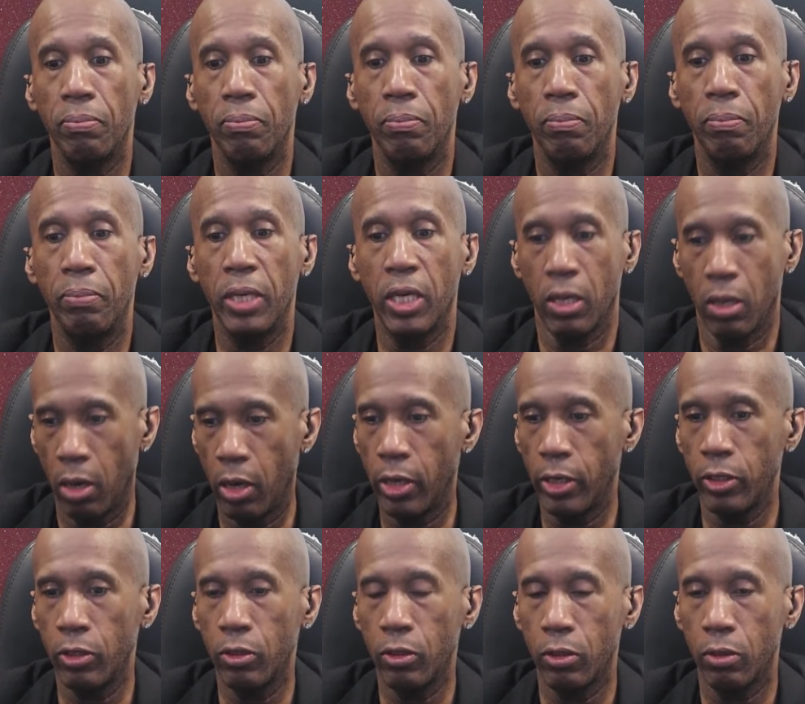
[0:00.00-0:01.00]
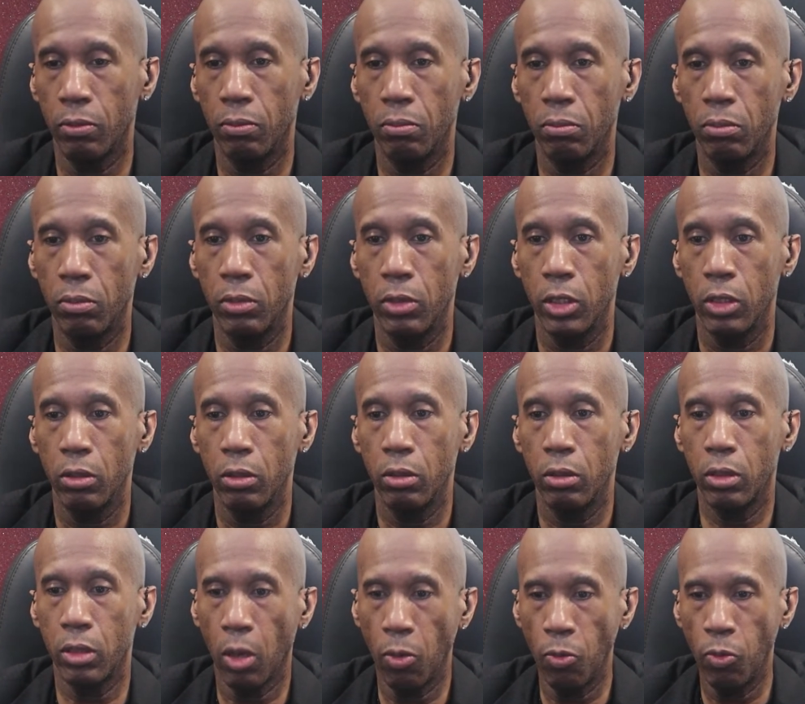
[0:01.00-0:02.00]
because
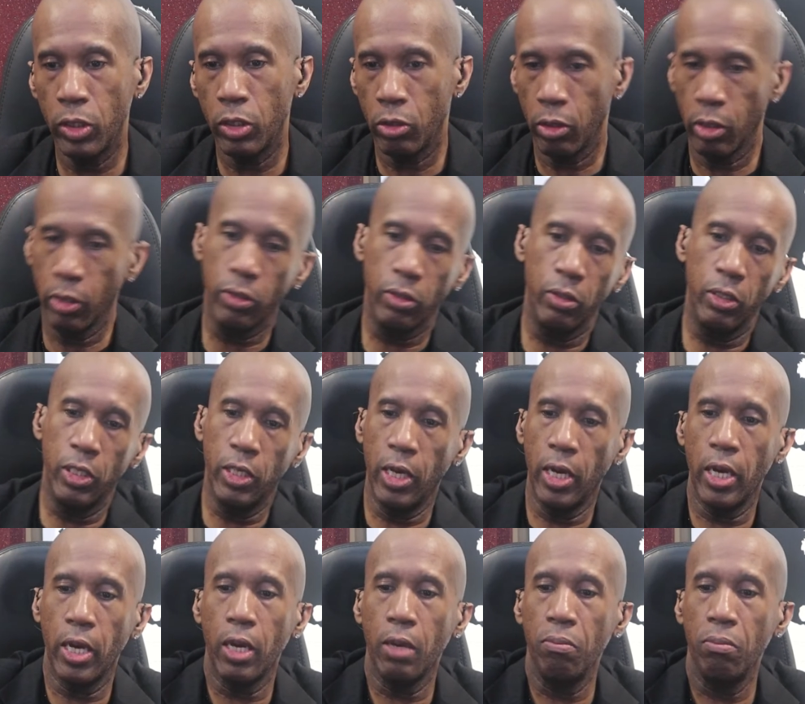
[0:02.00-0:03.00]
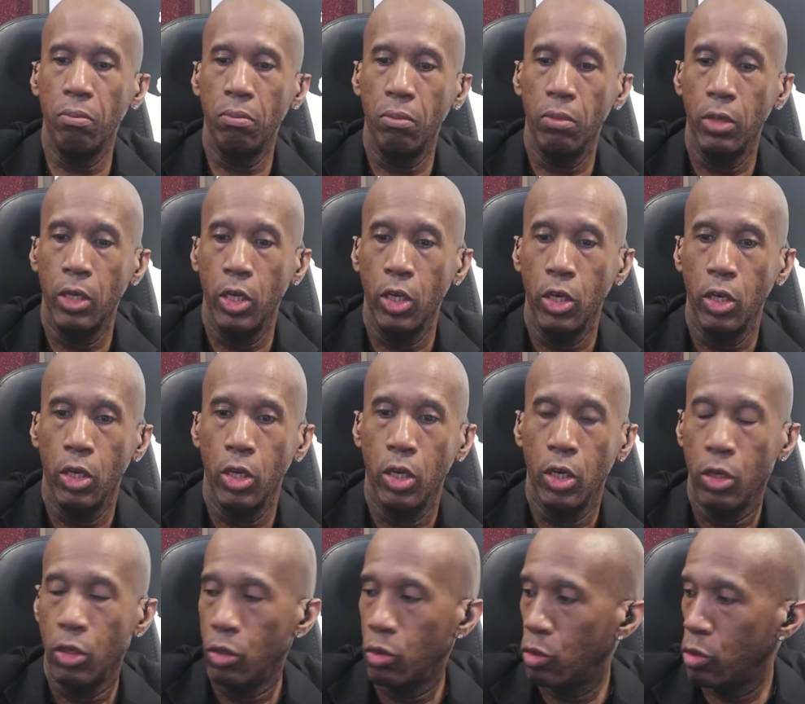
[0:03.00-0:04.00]
someone took the time
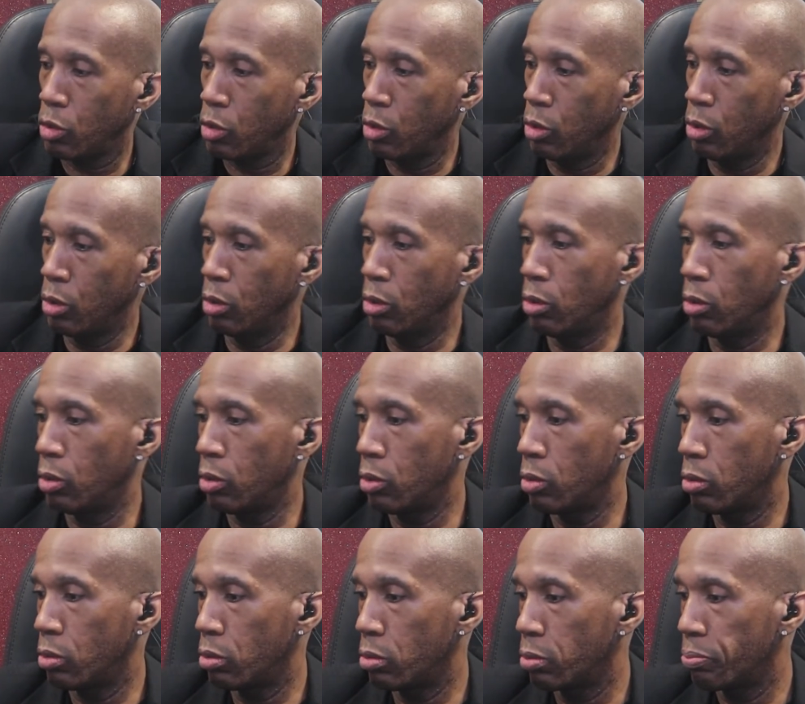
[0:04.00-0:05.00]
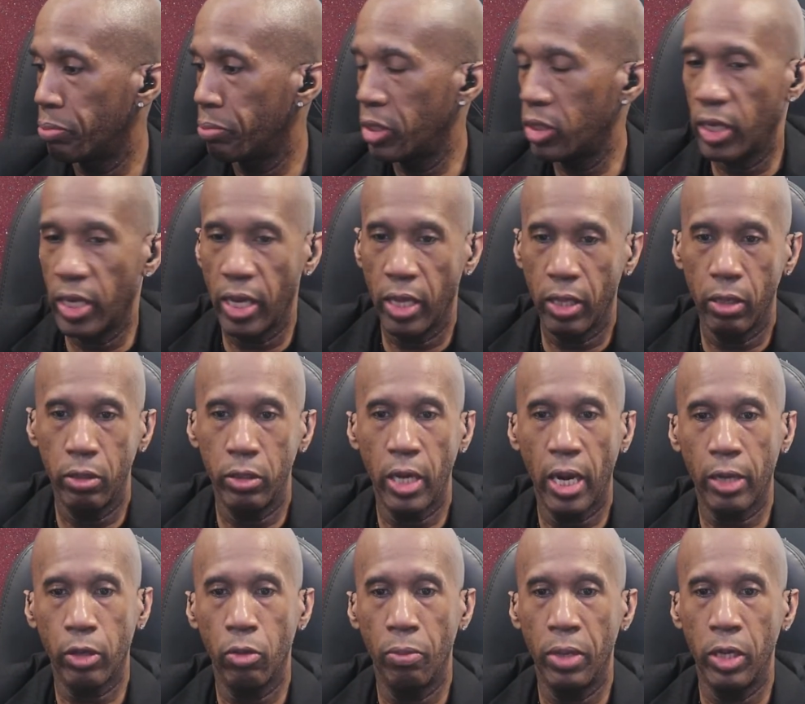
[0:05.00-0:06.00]
to put together a
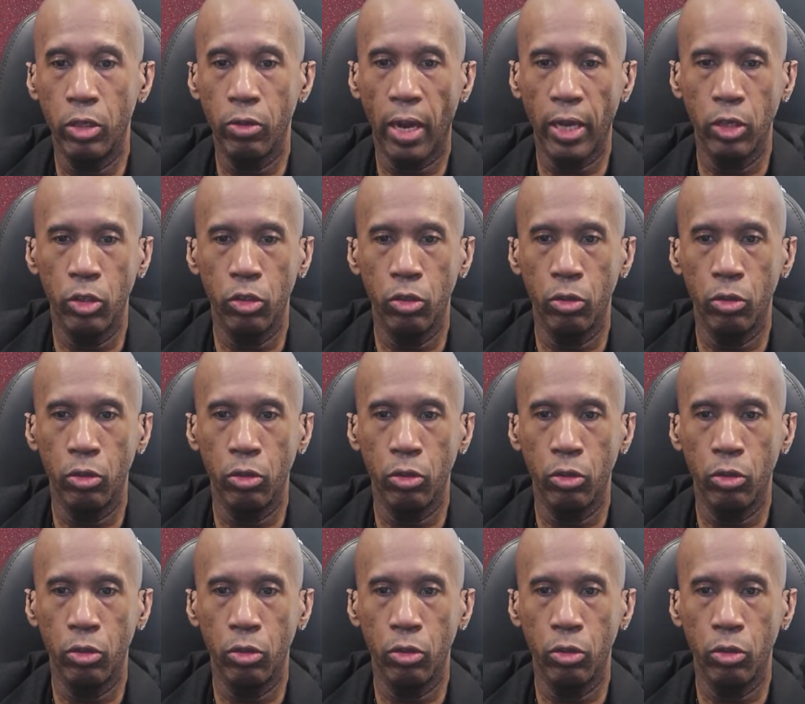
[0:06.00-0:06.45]
documentary. I can show